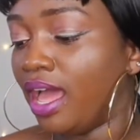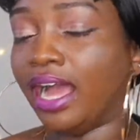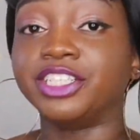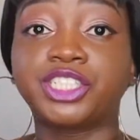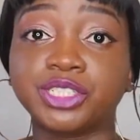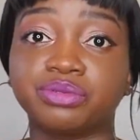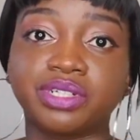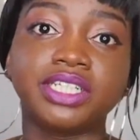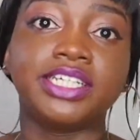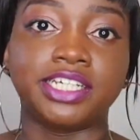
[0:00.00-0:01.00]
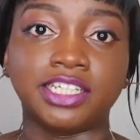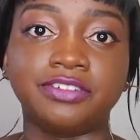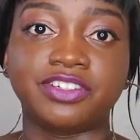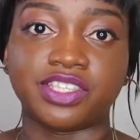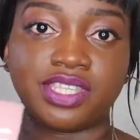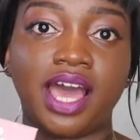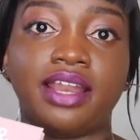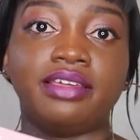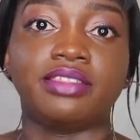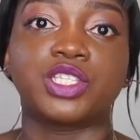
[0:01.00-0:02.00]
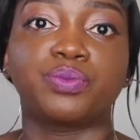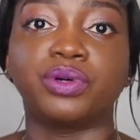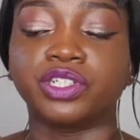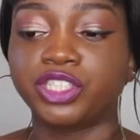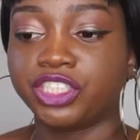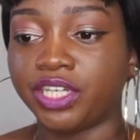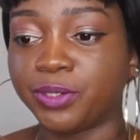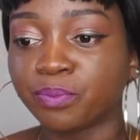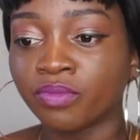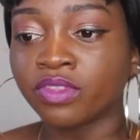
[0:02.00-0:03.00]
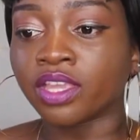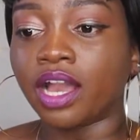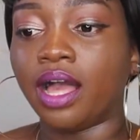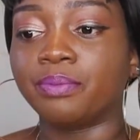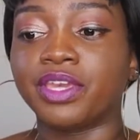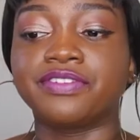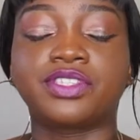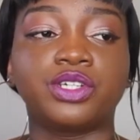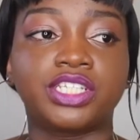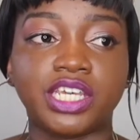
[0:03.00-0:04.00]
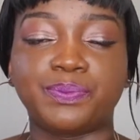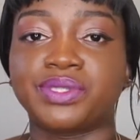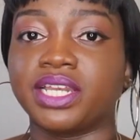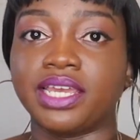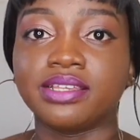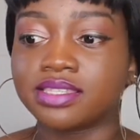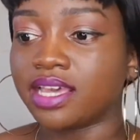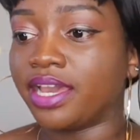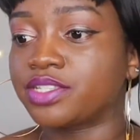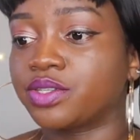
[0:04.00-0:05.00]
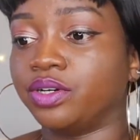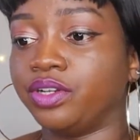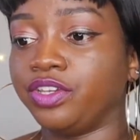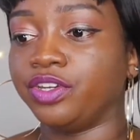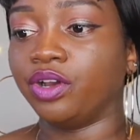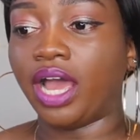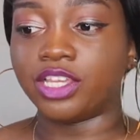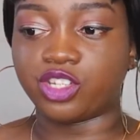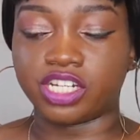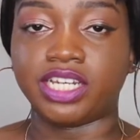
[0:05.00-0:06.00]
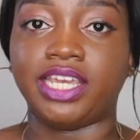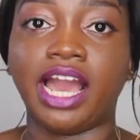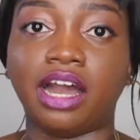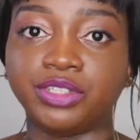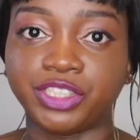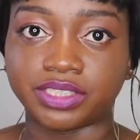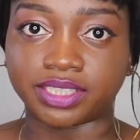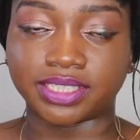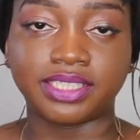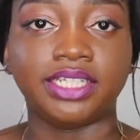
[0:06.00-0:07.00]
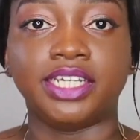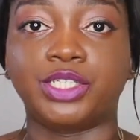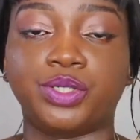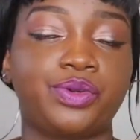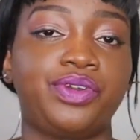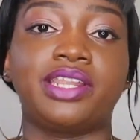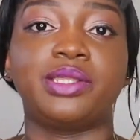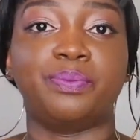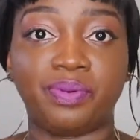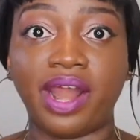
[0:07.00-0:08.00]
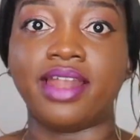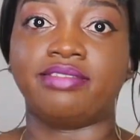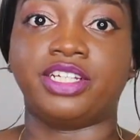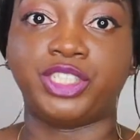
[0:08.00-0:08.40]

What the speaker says: and she really delivers that in this book. She gives you tips and insights on, you know, her journey, how she succeeded to create the brand that